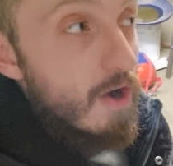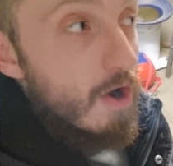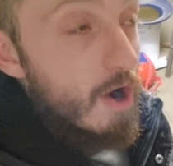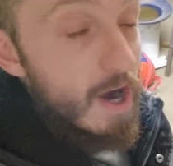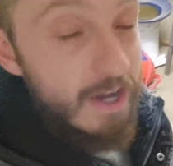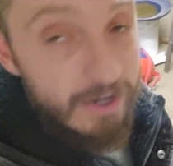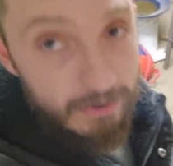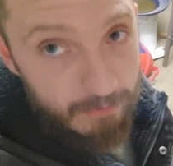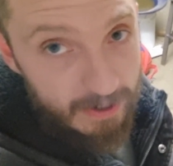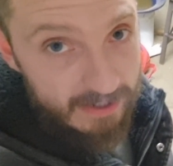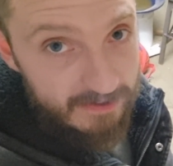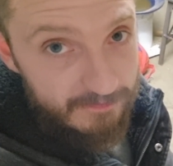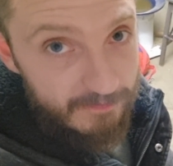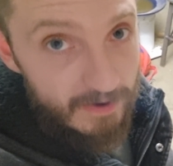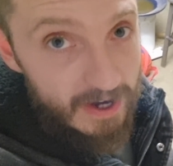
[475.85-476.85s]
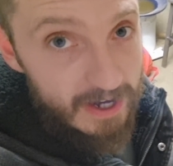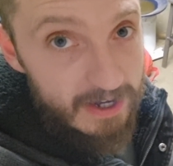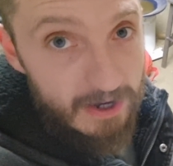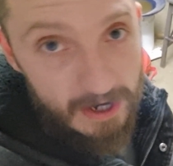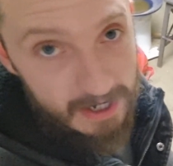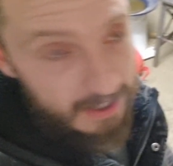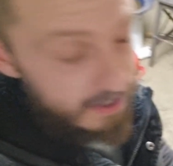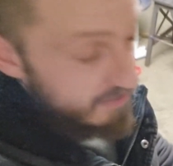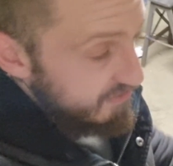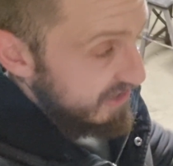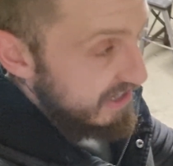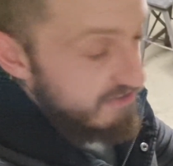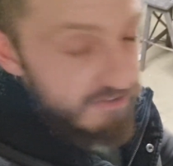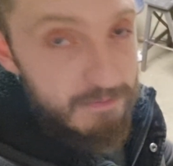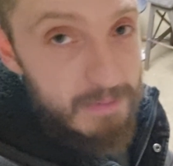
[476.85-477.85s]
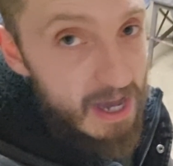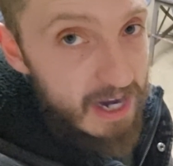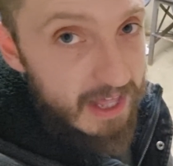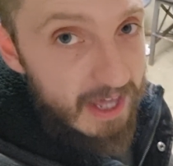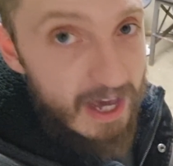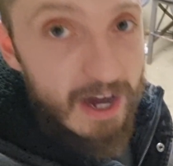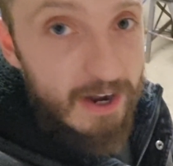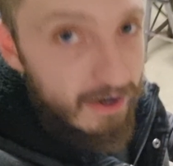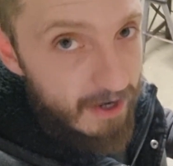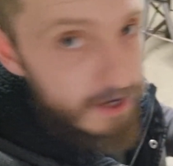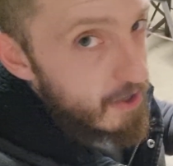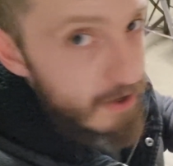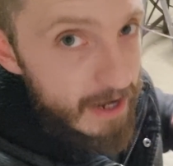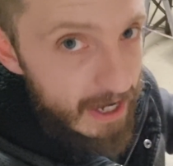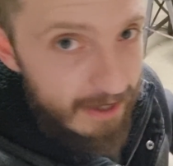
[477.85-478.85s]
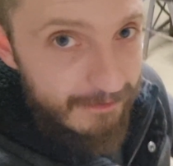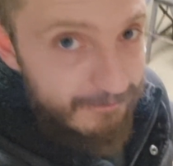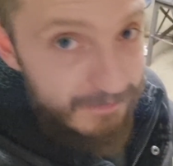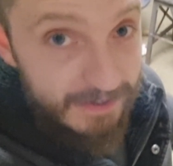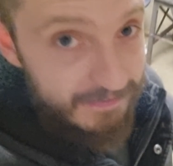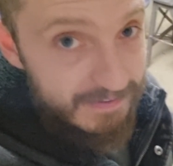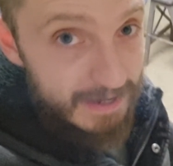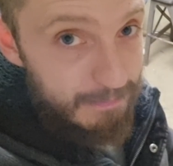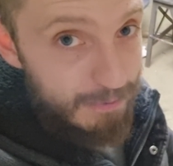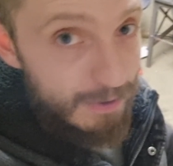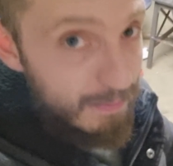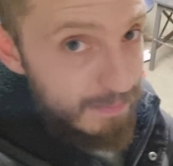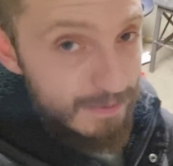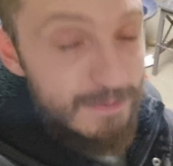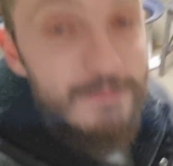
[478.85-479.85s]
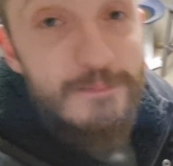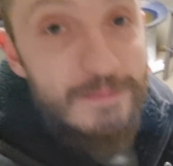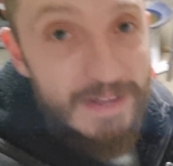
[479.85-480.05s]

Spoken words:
I'm going to rectify it. I'm going to change the matting out, and I know how to fix that problem.